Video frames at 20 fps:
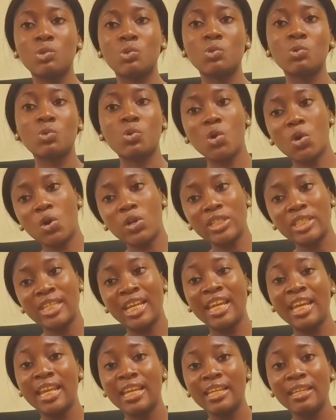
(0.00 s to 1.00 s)
to God,
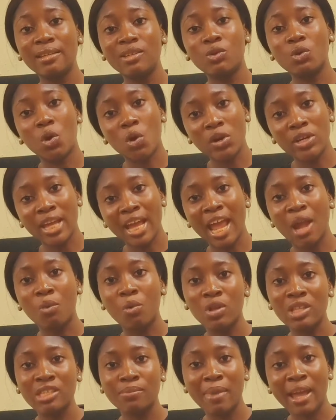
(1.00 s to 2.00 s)
telling God that I
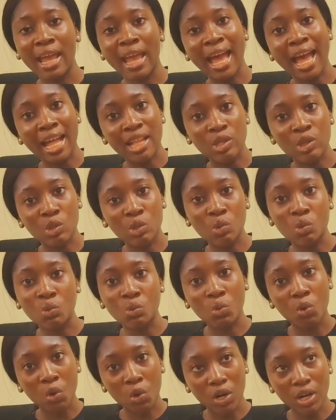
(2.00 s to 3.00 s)
want my aunt to
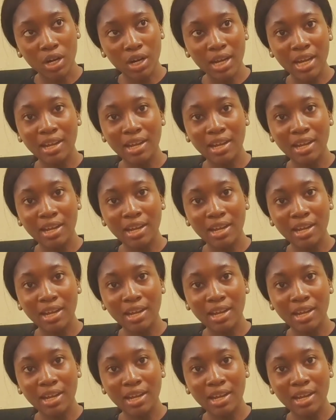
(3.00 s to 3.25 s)
walk.